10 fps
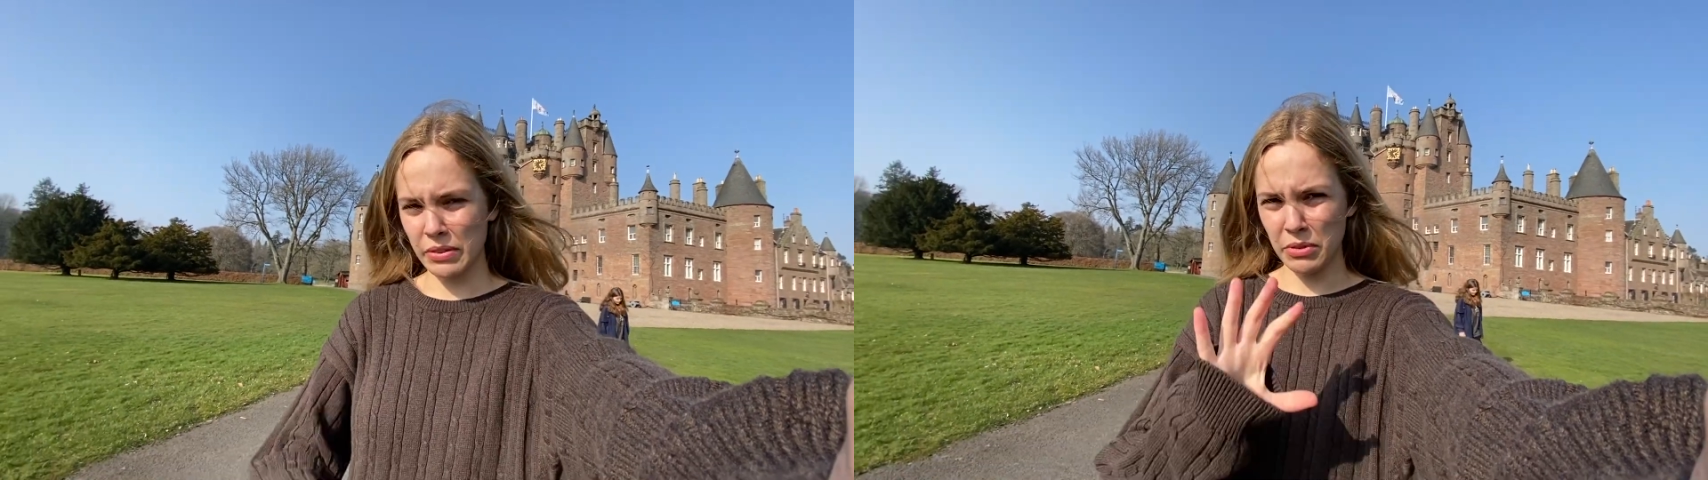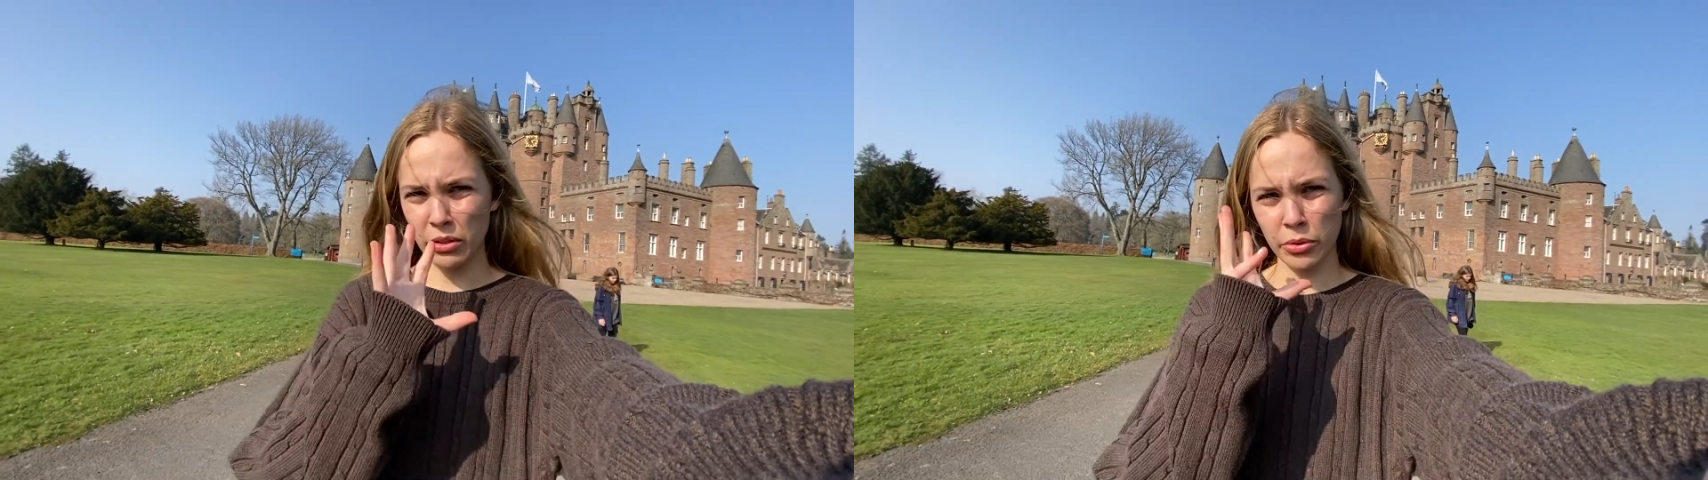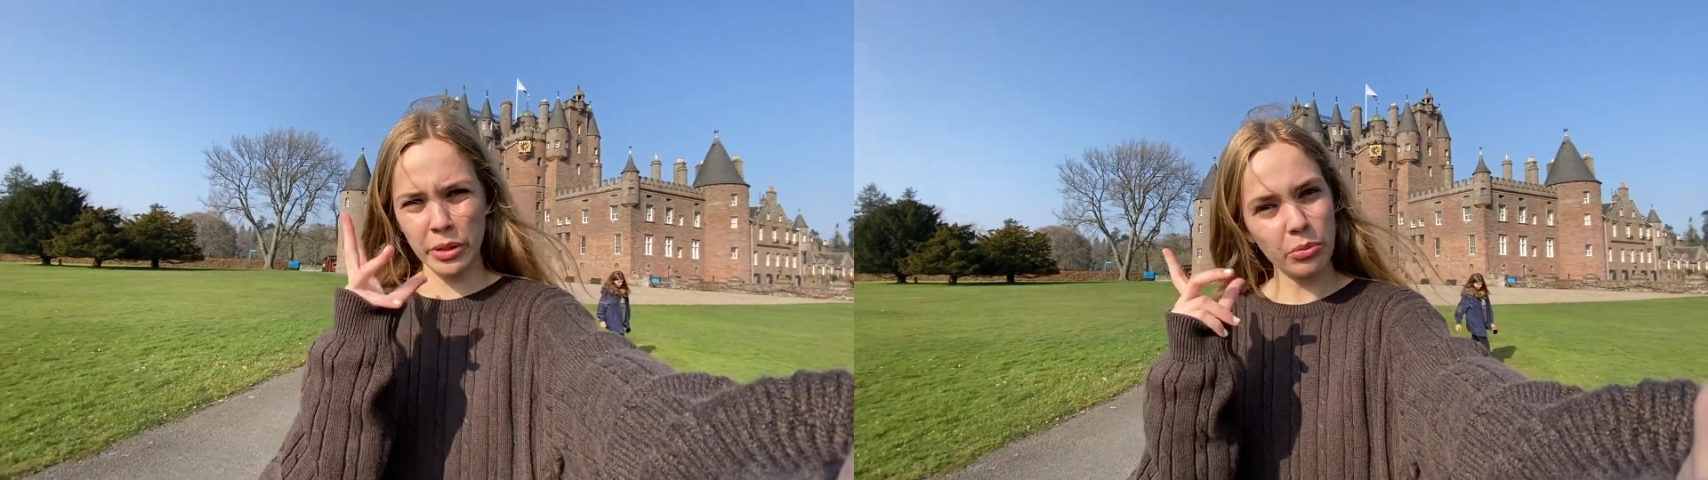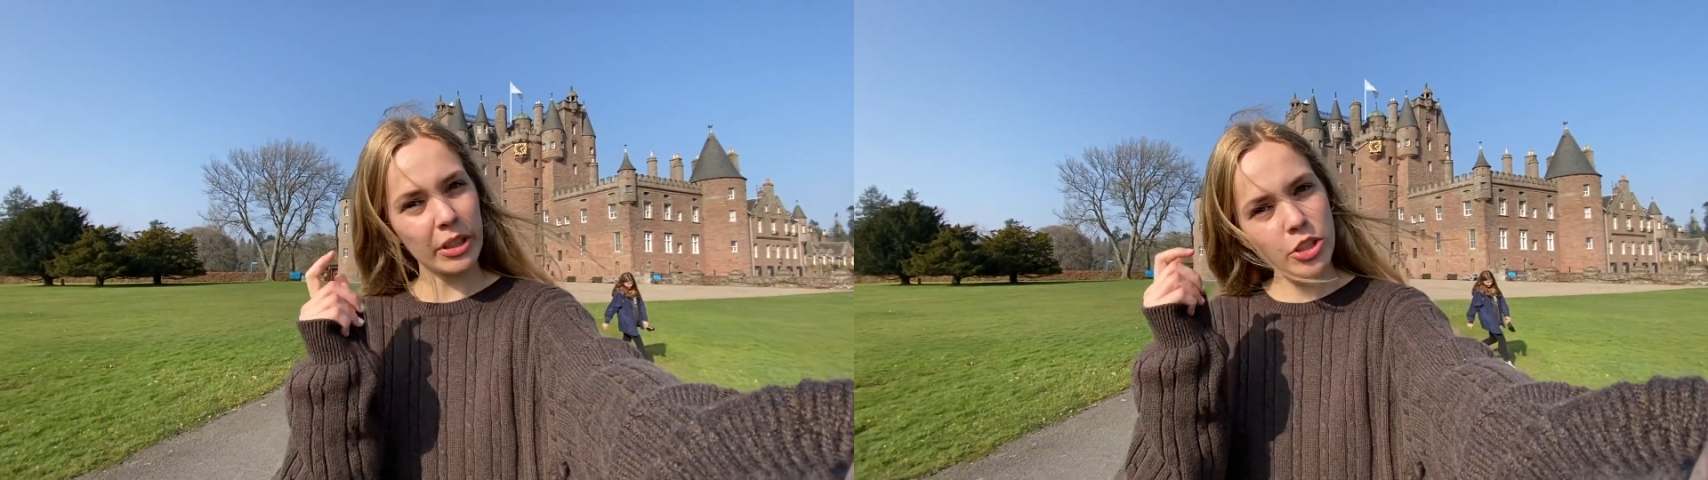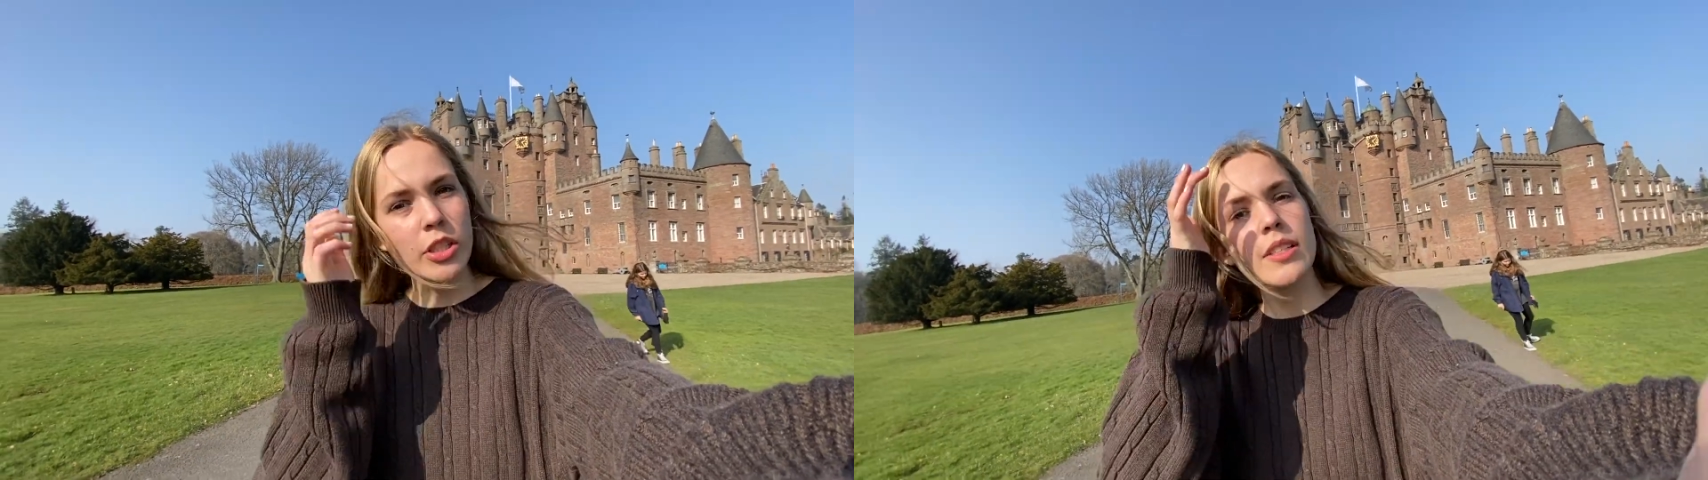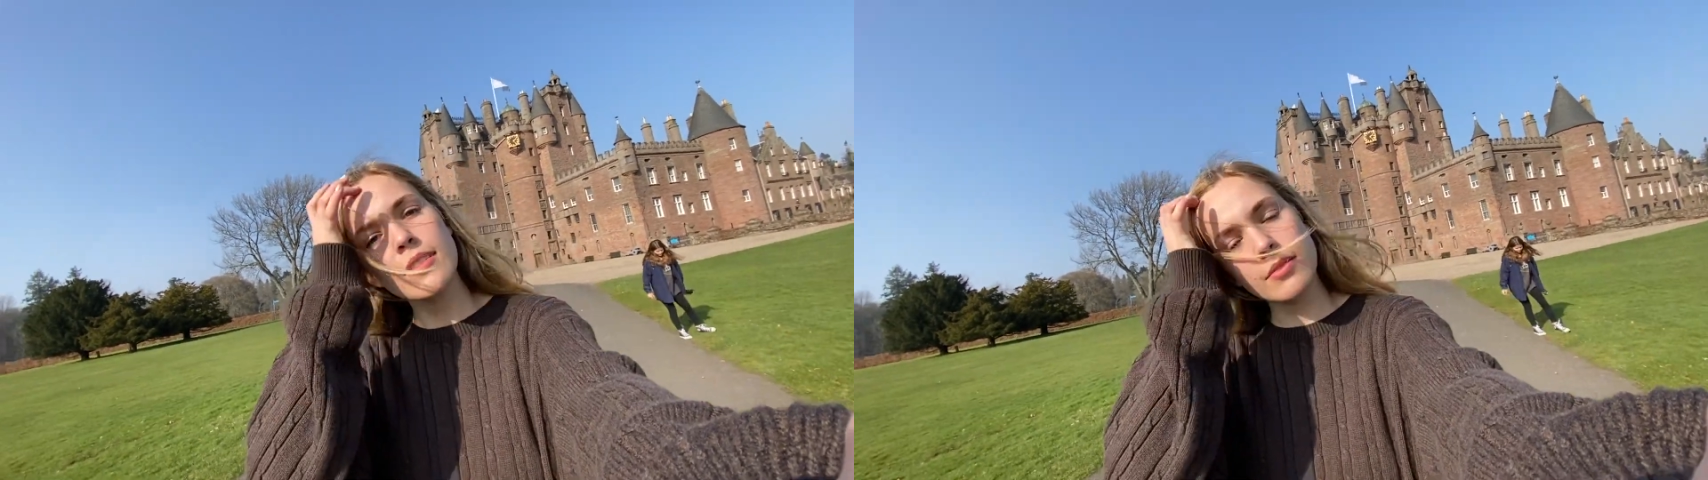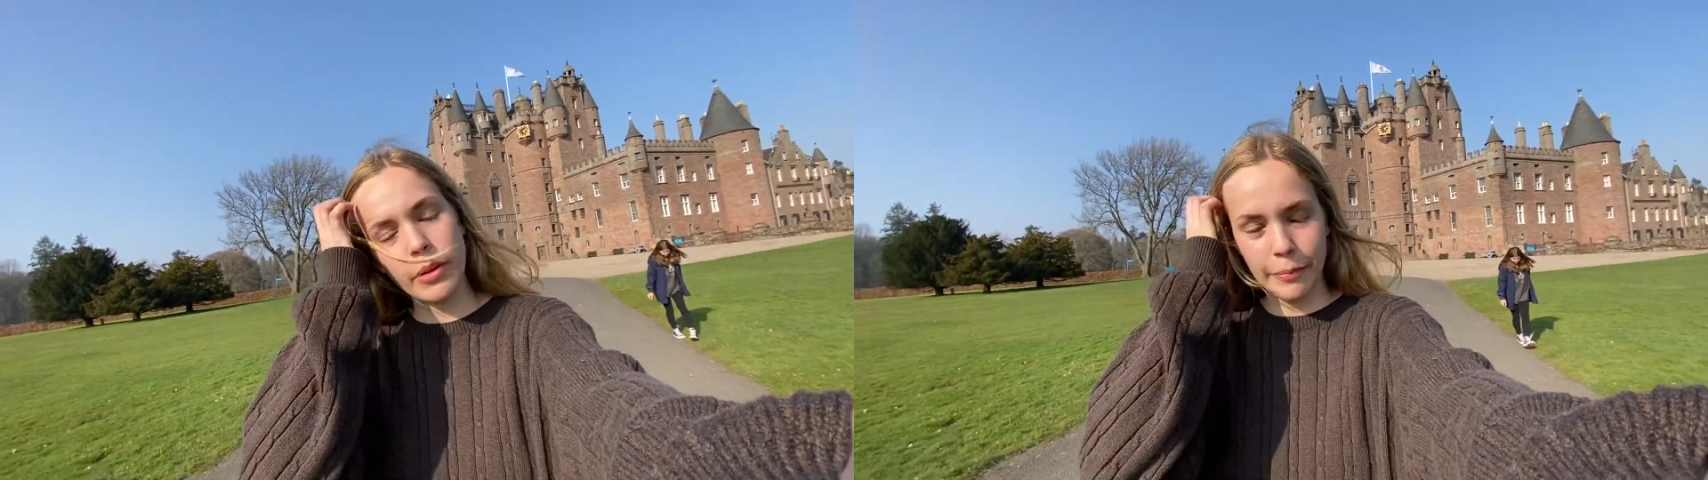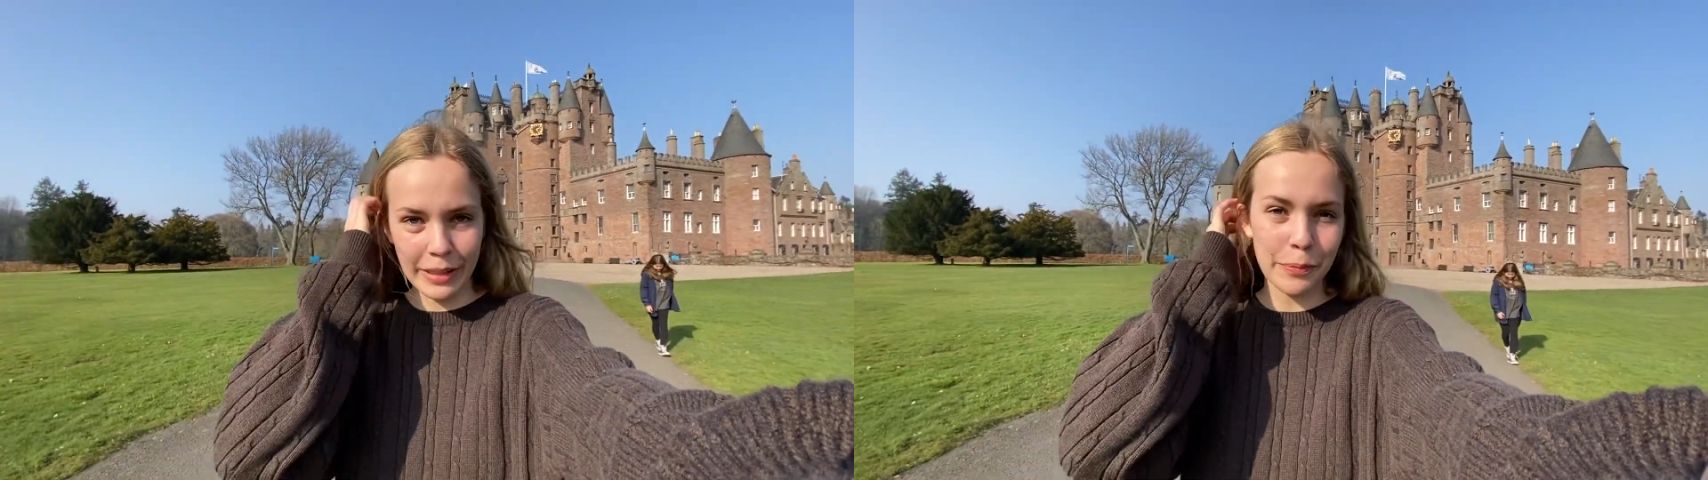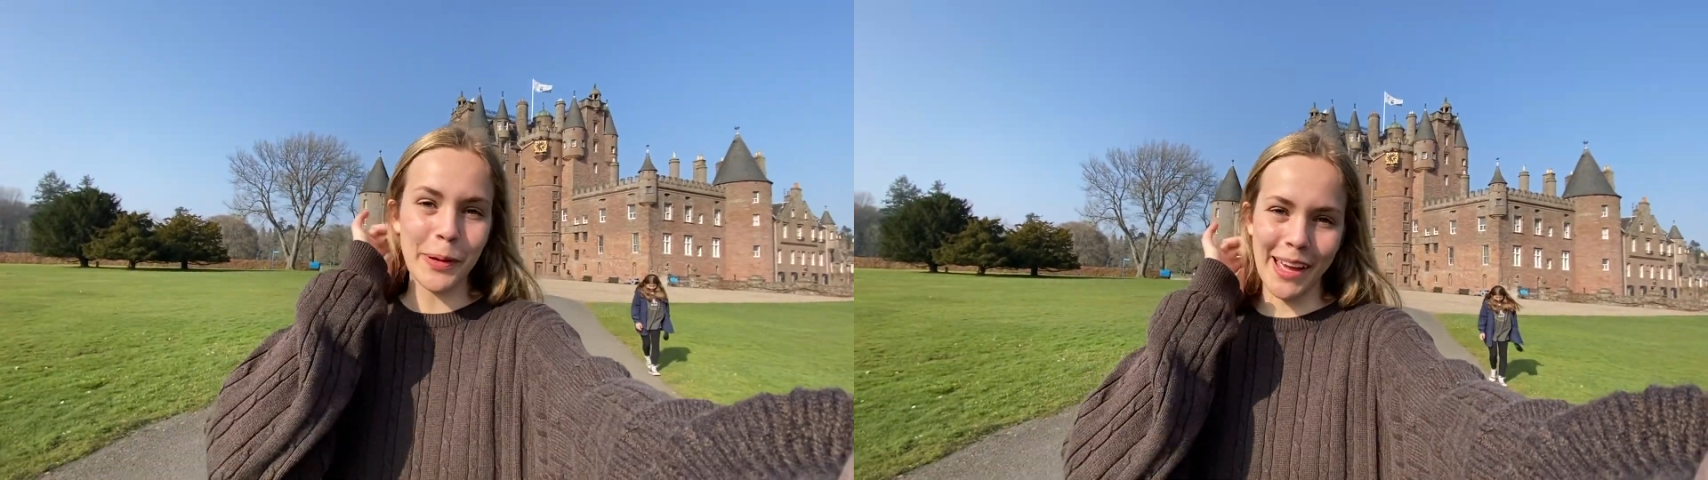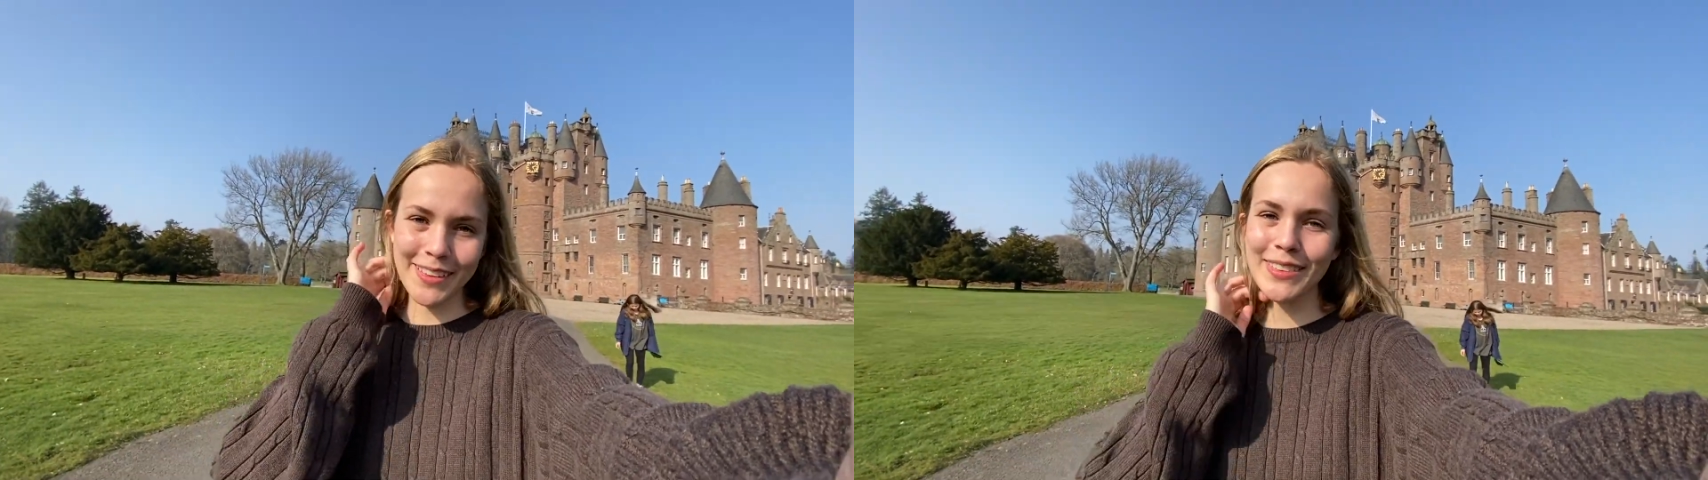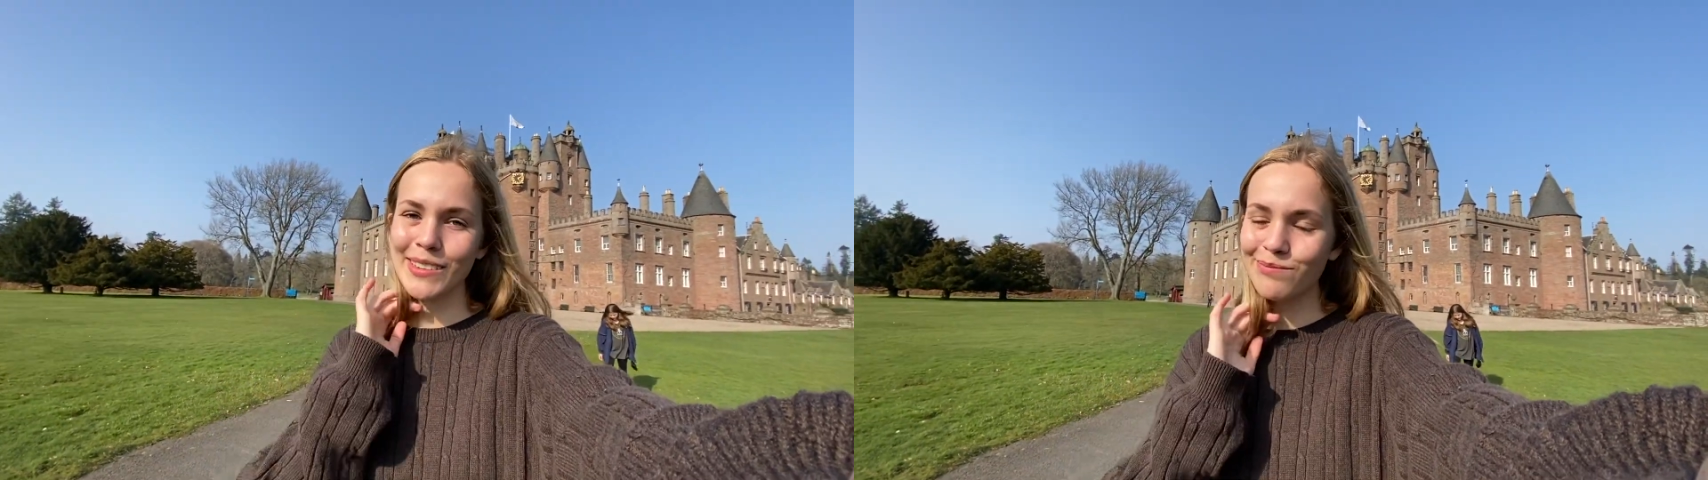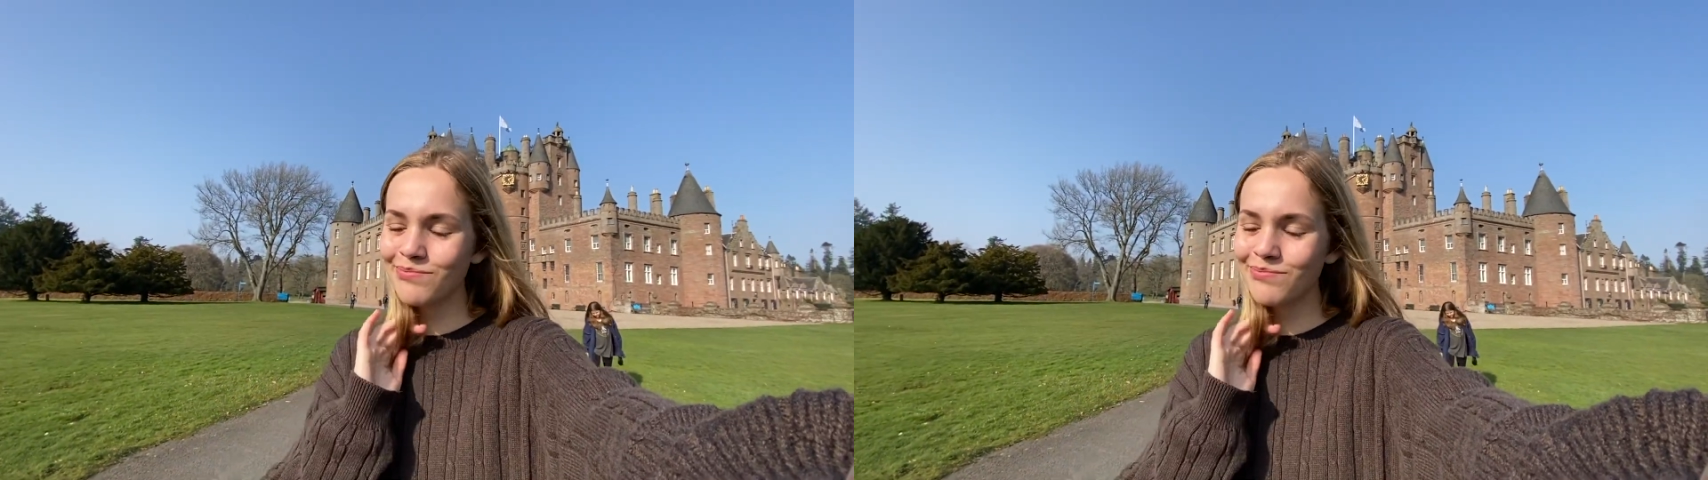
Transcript: of the three witches from Macbeth.